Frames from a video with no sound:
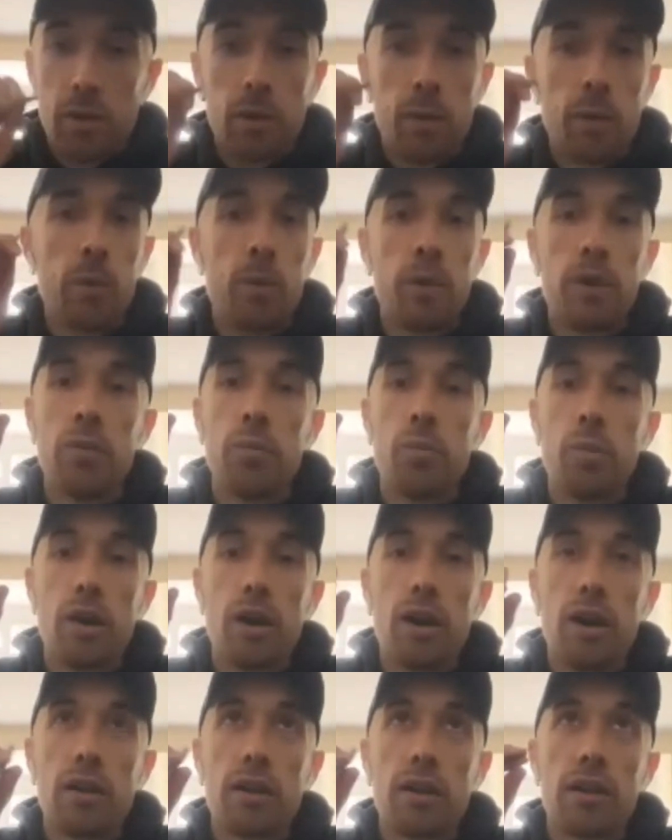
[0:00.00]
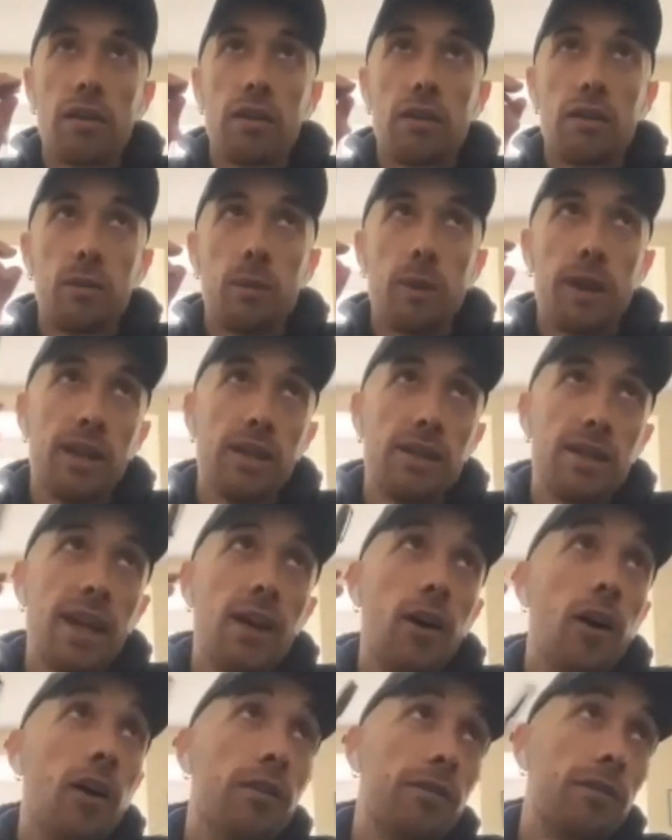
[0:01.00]
And when we were in Perth, we had a
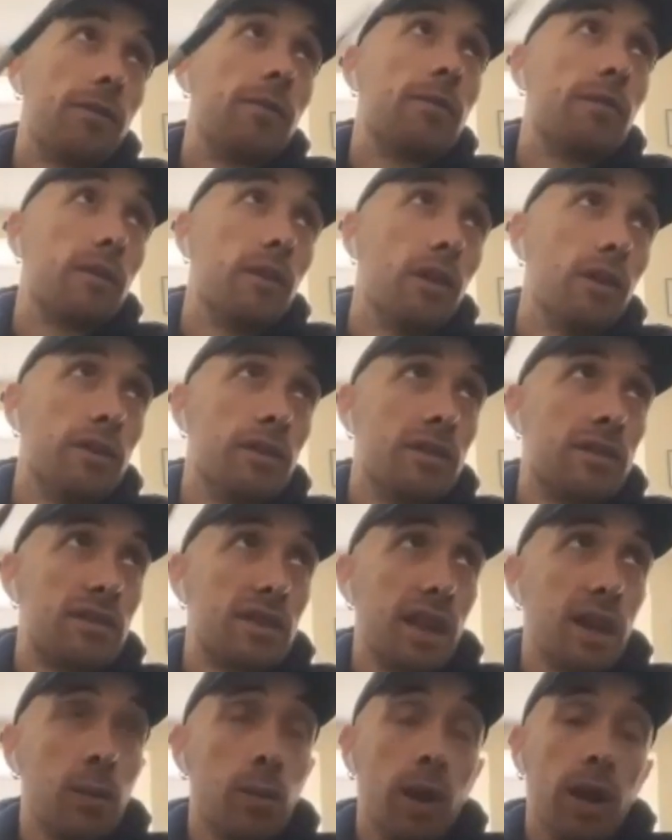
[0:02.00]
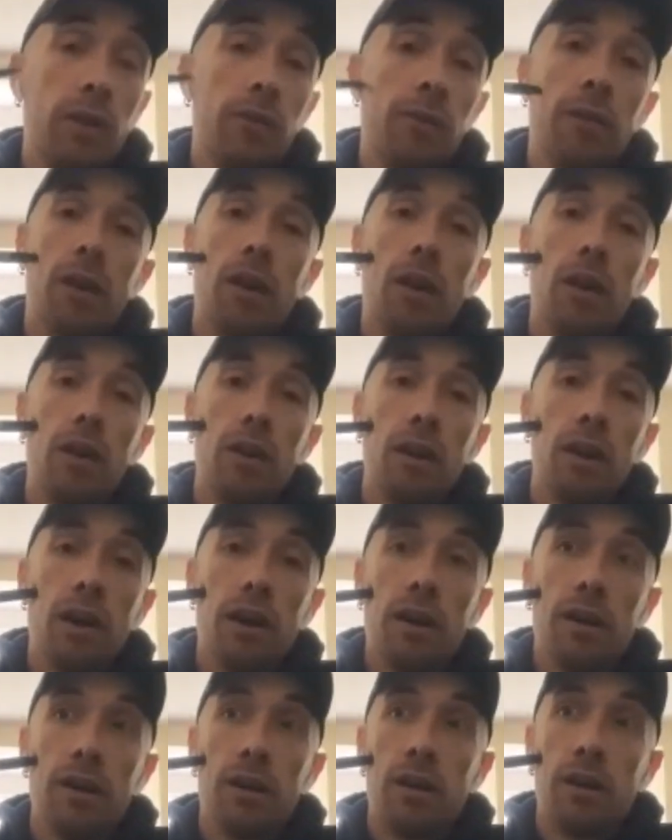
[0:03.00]
day off on Soundwave, and
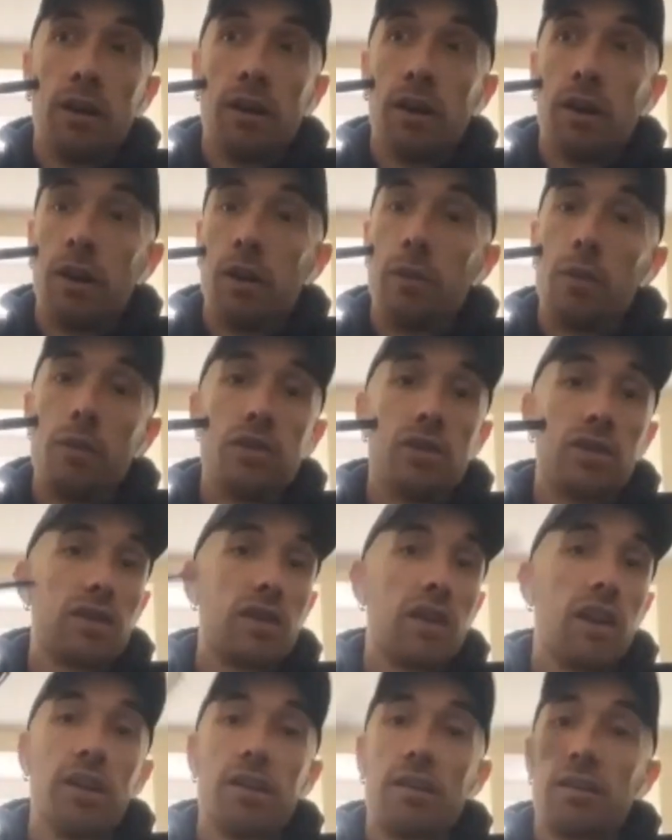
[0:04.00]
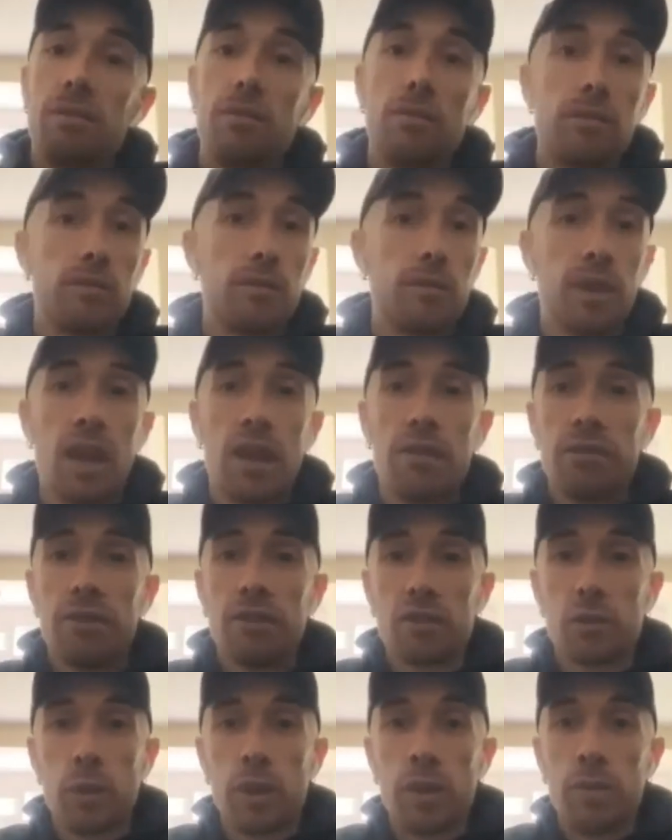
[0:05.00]
we just like
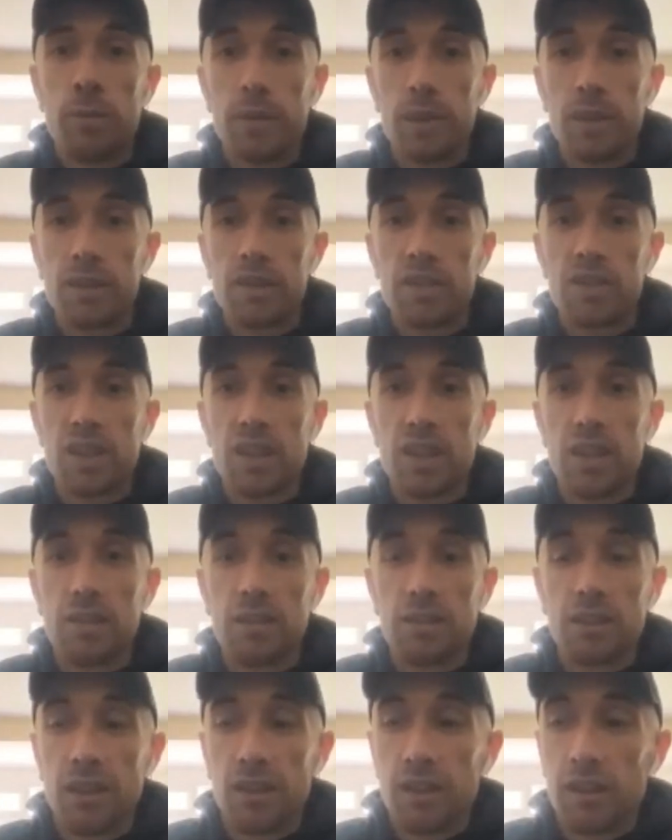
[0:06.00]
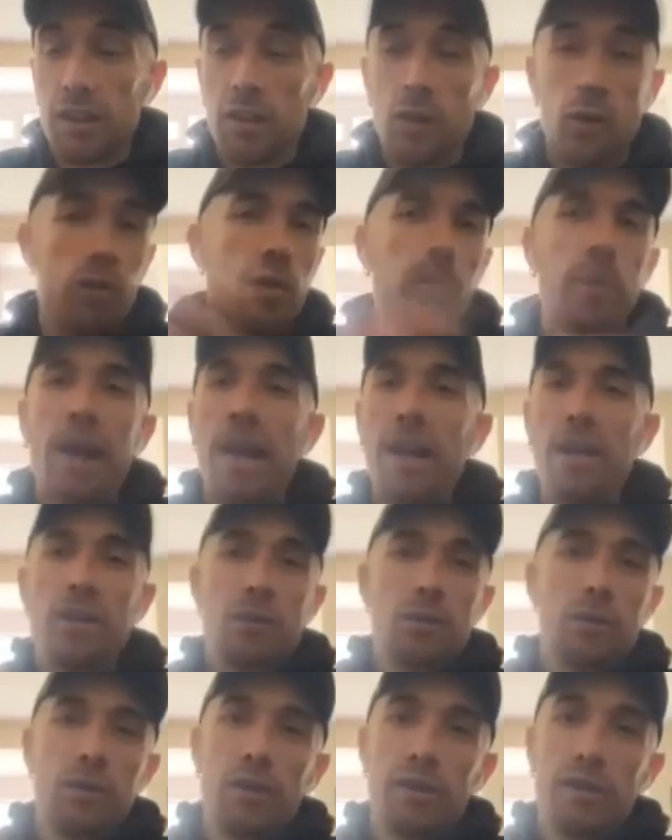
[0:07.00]
having a swim in the sea. All the
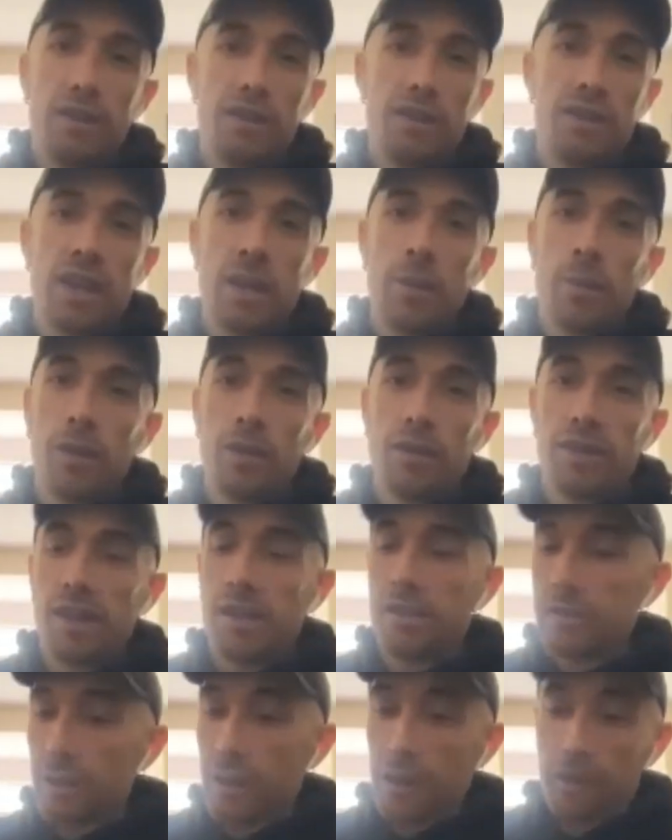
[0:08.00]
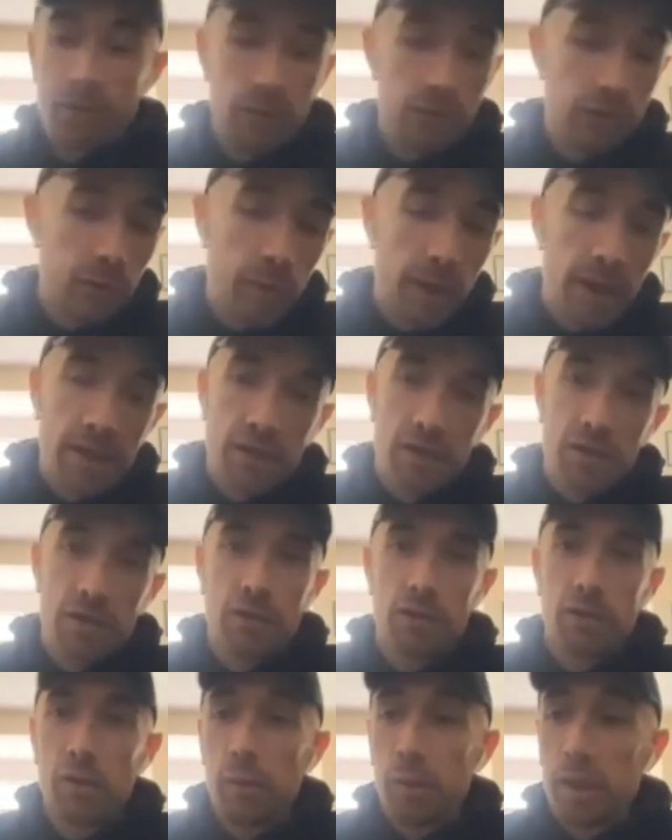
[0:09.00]
bands were at the same hotel, so all the bands are
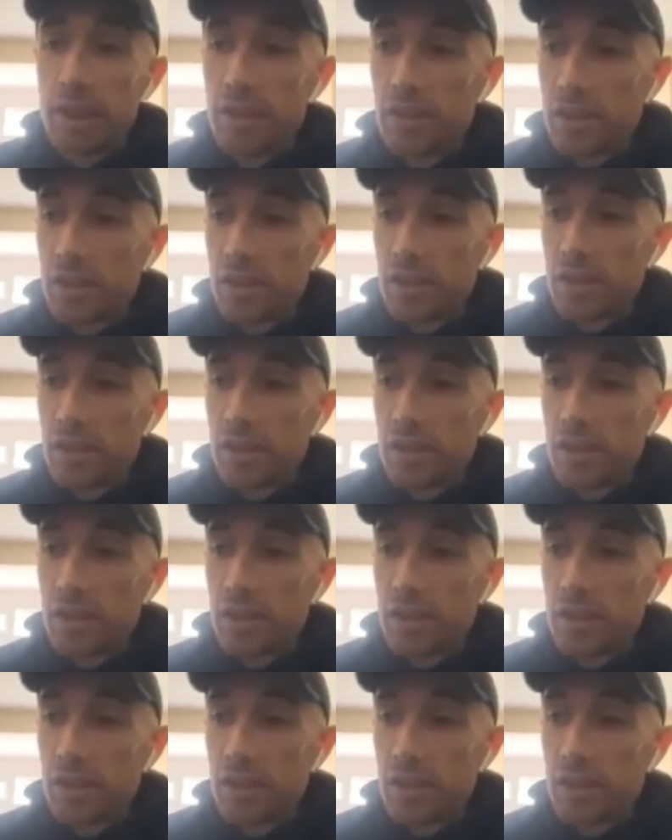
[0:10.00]
just on the beach.